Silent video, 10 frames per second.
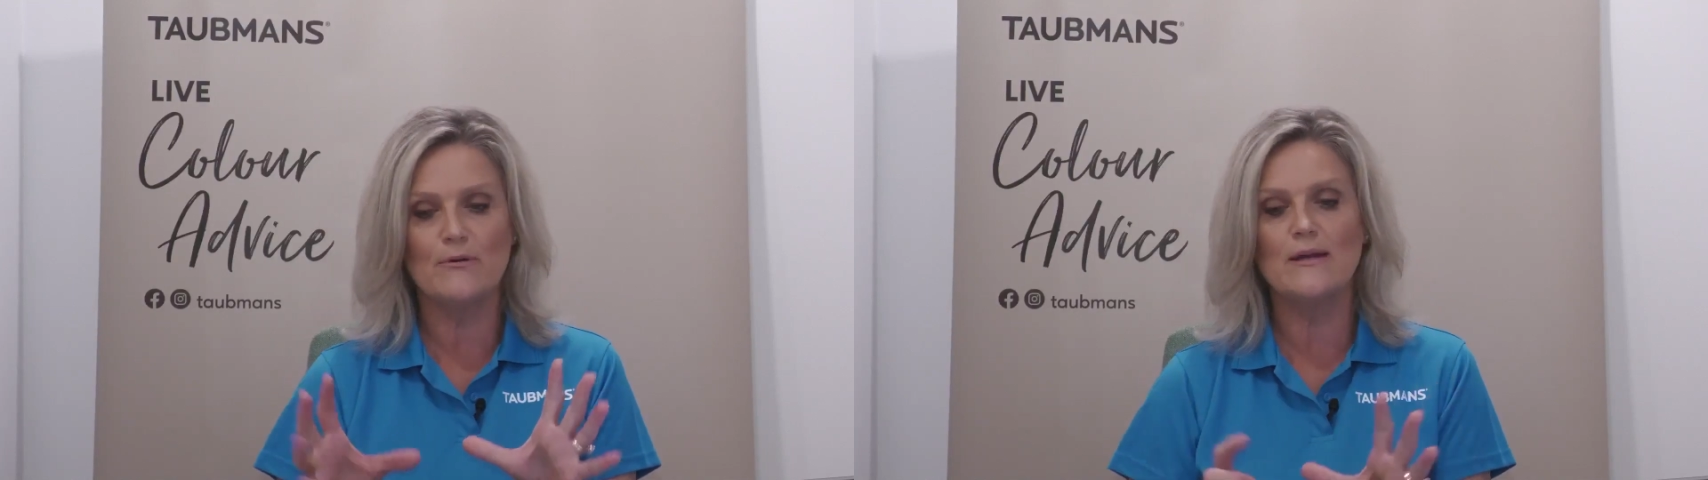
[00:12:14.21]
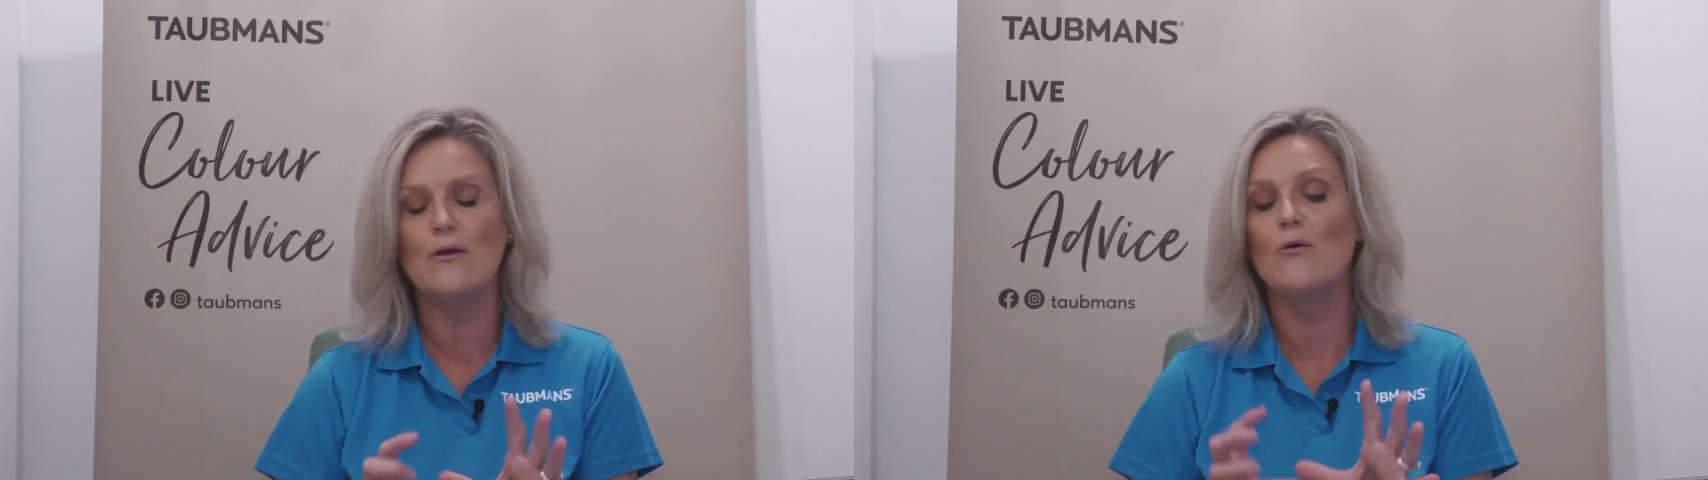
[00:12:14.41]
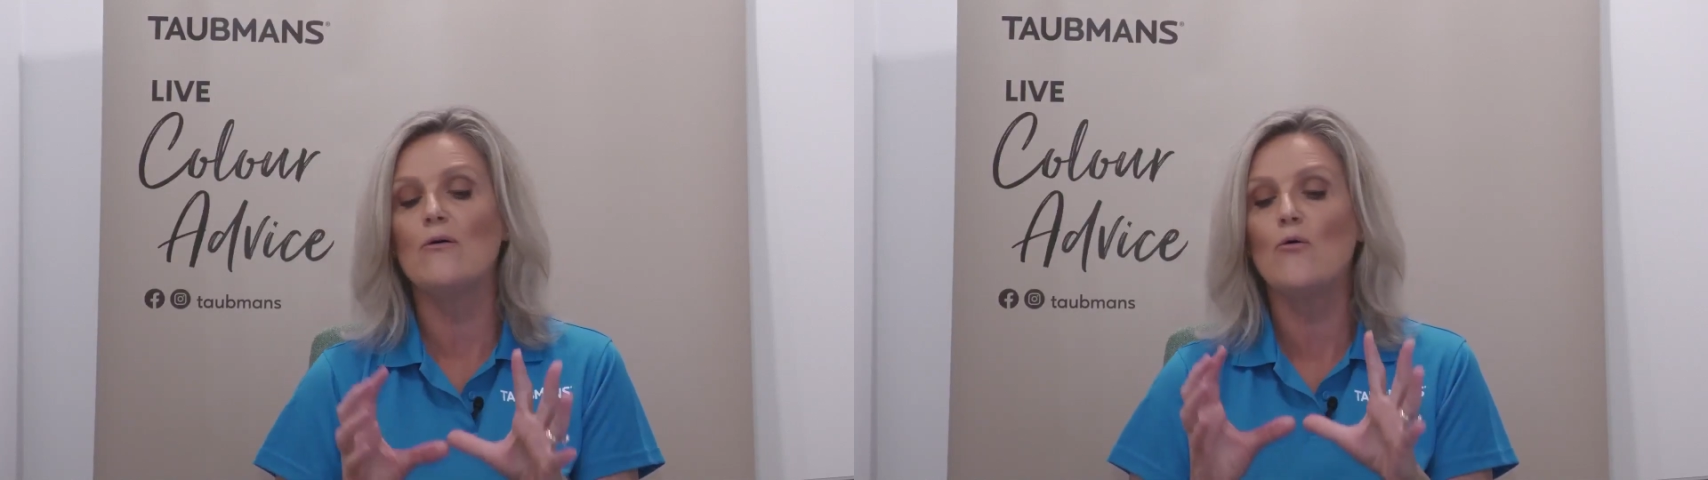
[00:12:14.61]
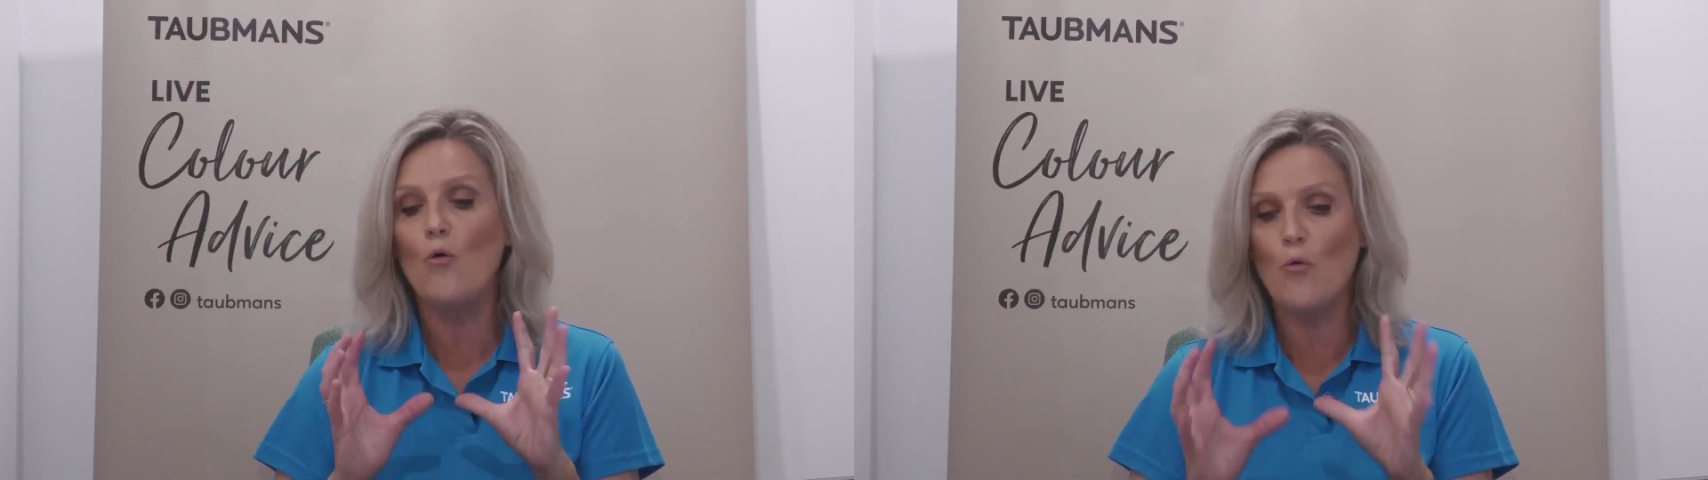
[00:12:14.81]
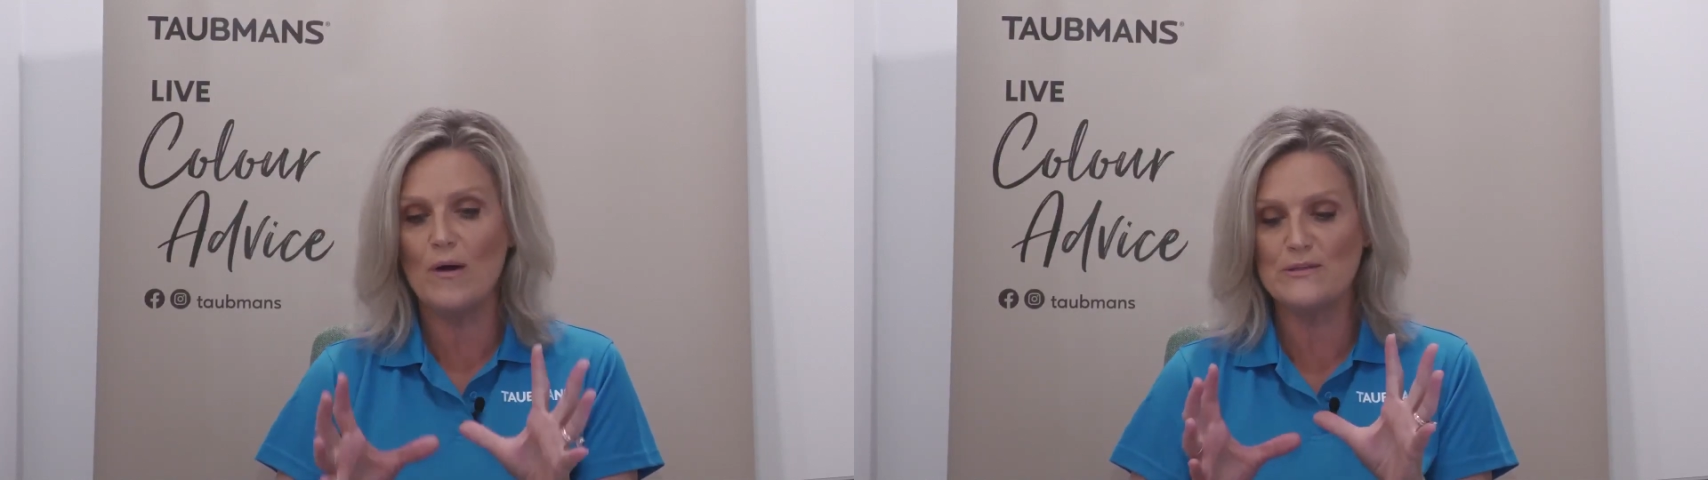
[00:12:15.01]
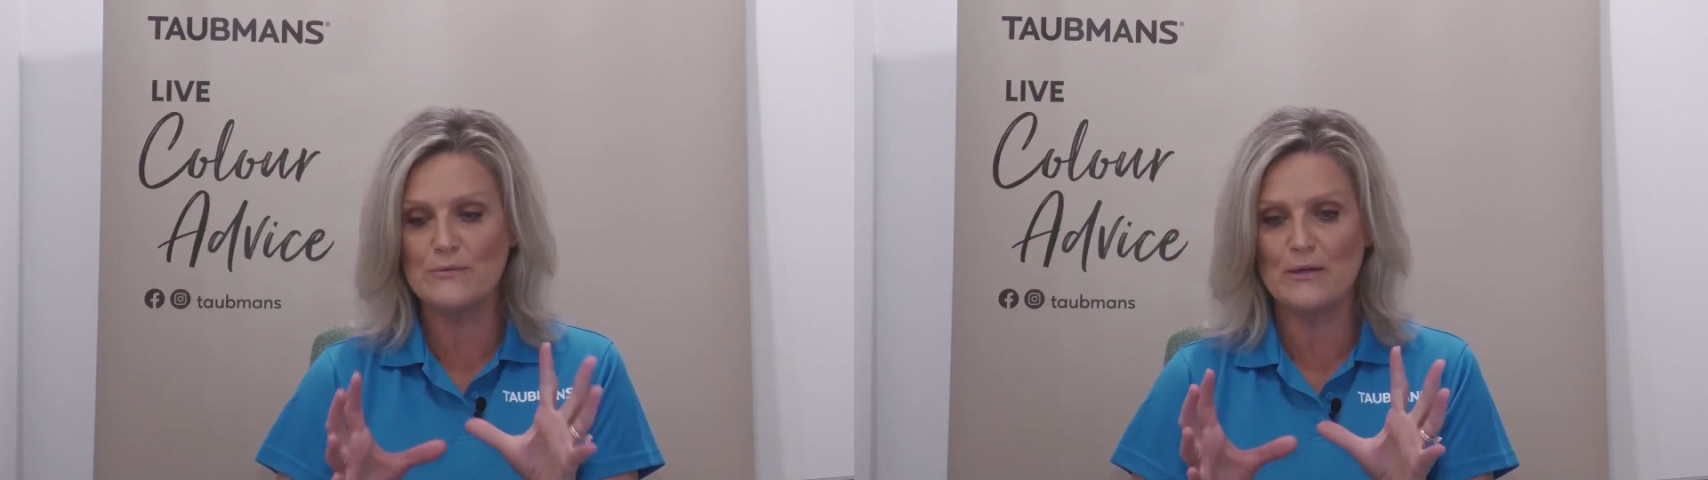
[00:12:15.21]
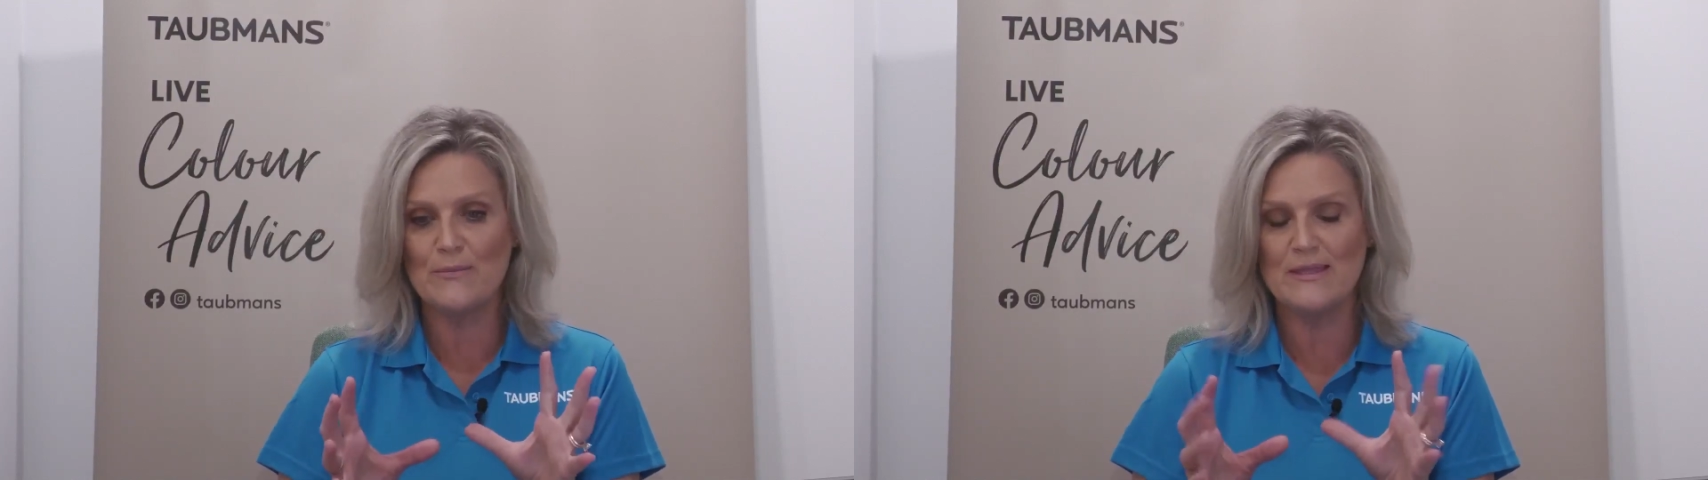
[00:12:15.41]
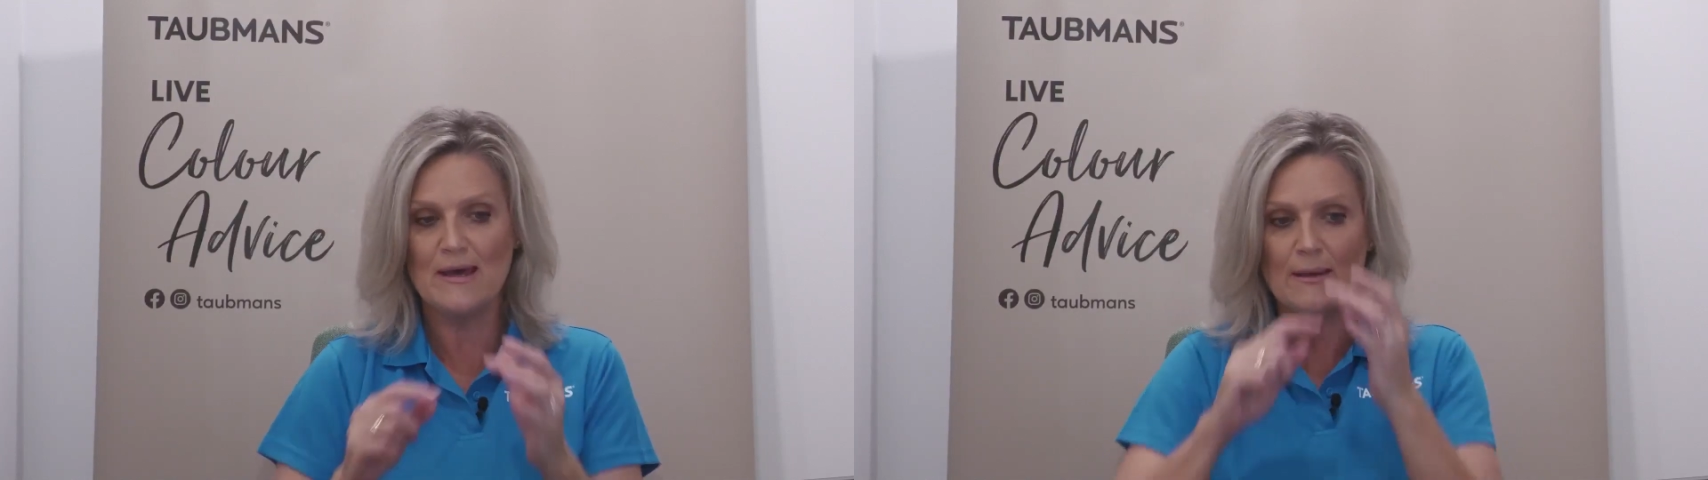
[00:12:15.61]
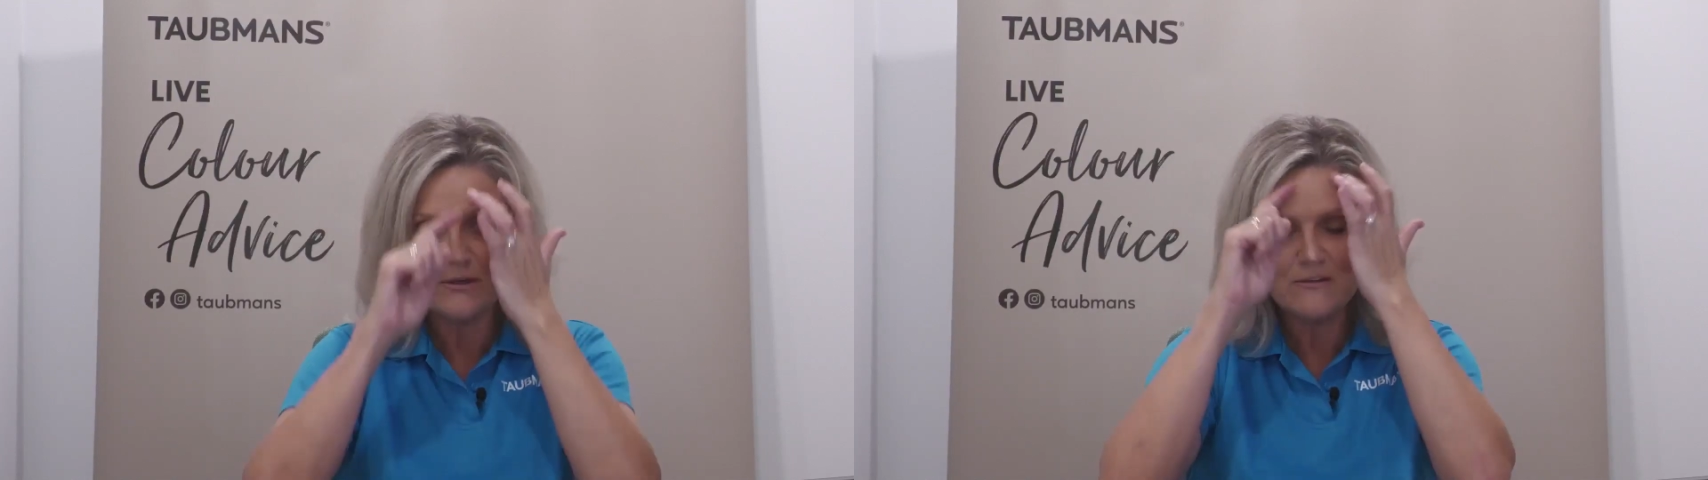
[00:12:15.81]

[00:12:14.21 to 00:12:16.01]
I always recommend that,